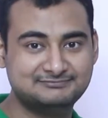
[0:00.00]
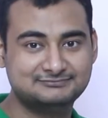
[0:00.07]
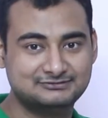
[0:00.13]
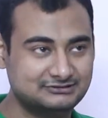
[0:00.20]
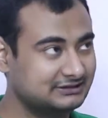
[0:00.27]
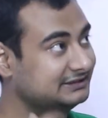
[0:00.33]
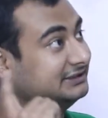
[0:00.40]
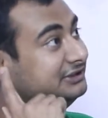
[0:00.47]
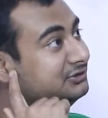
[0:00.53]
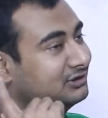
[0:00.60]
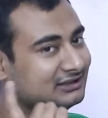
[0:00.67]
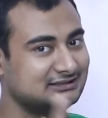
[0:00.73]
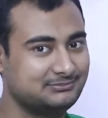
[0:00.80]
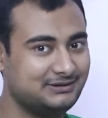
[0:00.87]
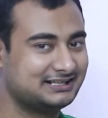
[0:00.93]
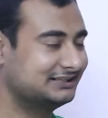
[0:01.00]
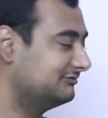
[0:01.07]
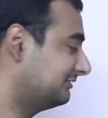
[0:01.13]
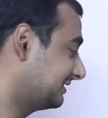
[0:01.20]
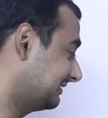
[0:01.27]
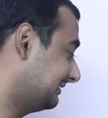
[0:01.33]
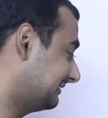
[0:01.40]
time uh, did you get the
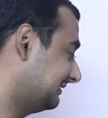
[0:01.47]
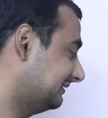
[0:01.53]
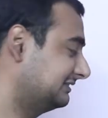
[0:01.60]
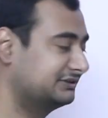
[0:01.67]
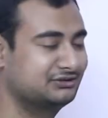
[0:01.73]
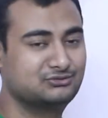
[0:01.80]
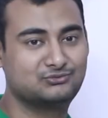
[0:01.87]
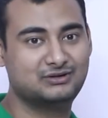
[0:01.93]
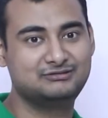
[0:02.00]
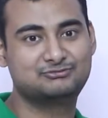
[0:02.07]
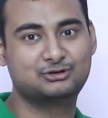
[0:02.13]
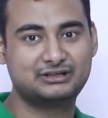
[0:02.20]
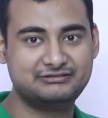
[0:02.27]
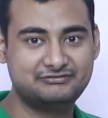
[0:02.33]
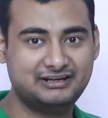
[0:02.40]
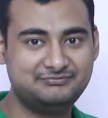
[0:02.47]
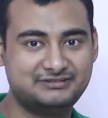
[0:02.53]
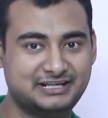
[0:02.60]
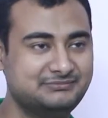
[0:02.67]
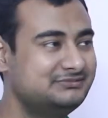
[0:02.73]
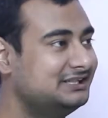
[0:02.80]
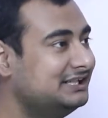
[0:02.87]
packet versus uh, you know 145
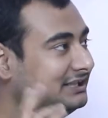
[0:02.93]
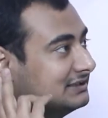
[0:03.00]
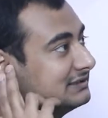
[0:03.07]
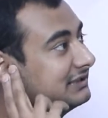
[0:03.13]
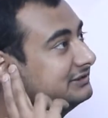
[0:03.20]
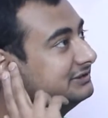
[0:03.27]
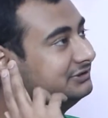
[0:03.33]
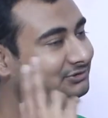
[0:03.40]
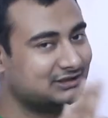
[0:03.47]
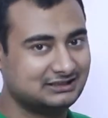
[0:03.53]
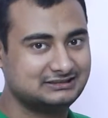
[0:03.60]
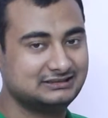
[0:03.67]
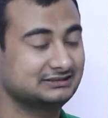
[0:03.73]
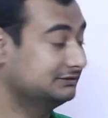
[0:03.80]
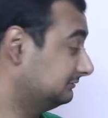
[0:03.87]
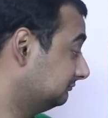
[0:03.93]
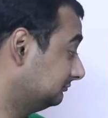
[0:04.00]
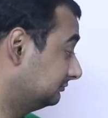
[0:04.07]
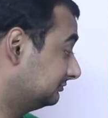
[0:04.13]
time it's like did you get uh,